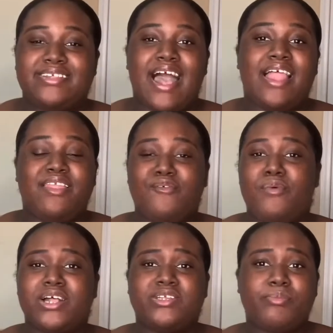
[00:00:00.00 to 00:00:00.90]
I love
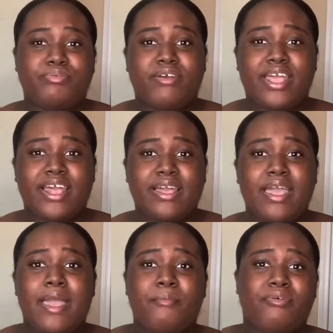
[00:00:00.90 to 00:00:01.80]
watching pranks.
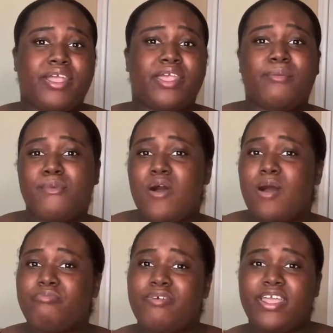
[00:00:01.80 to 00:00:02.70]
Prank your mom,
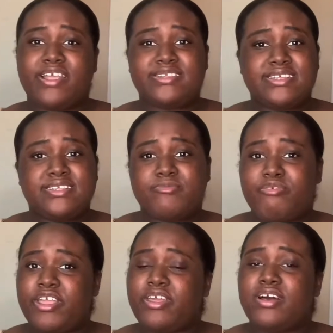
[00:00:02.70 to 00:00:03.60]
prank your sister, prank
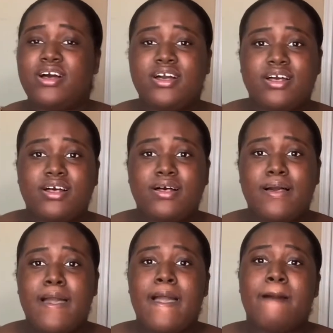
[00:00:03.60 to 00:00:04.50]
your uncle.
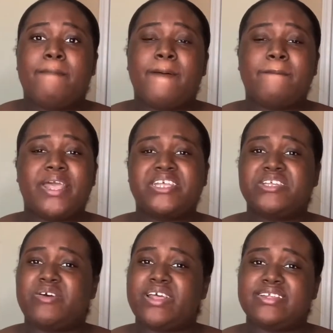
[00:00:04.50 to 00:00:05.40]
But make sure
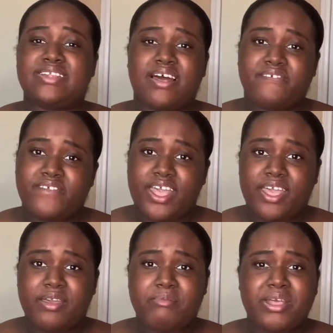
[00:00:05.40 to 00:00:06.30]
it's not fake.
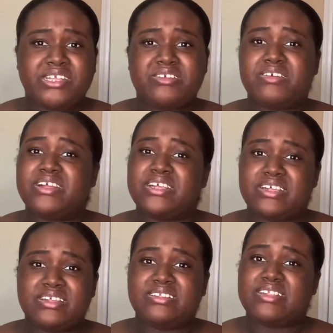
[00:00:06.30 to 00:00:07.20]
Make sure it
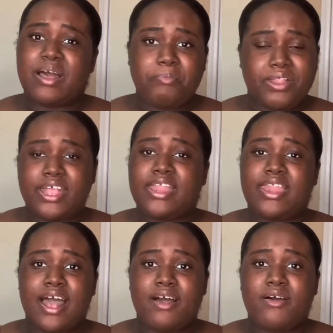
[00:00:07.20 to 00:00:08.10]
is not planned
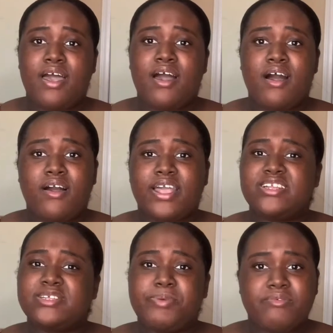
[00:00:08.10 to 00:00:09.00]
out. Okay, just
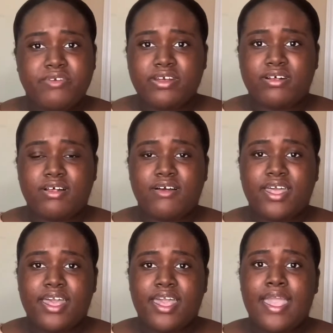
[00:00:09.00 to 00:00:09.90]
be real,
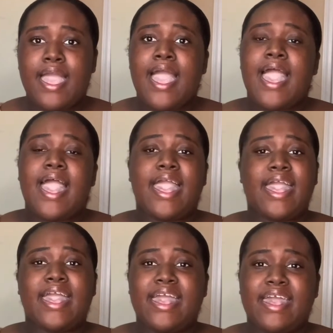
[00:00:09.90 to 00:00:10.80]
okay?
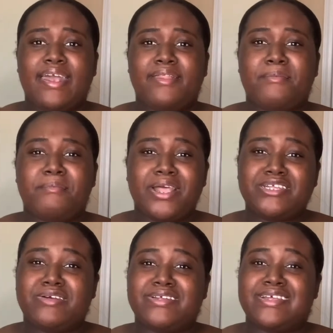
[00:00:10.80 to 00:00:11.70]
And make sure
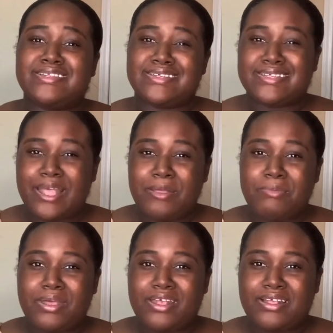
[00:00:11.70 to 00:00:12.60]
it's
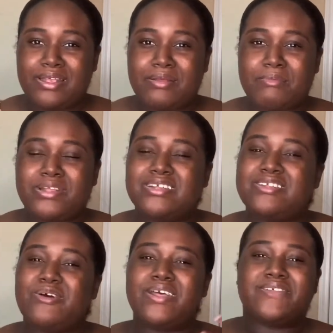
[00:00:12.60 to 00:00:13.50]
entertainment. Make sure
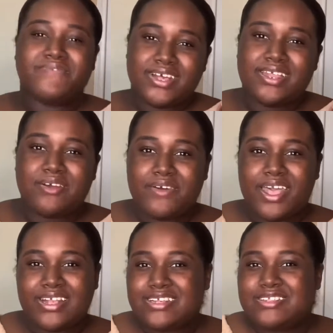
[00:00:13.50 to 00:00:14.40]
it's funny, okay?
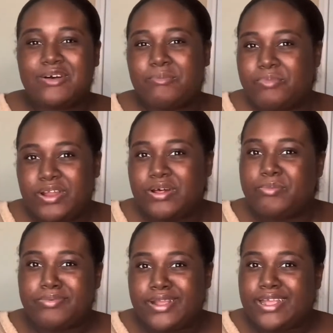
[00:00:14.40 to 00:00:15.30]
Just don't put out a
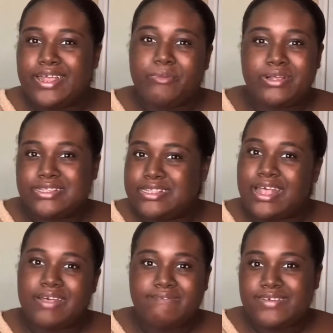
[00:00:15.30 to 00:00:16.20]
prank and it wasn't that
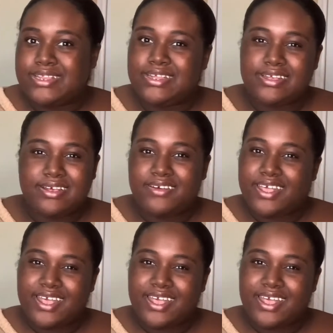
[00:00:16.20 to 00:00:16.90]
funny, okay?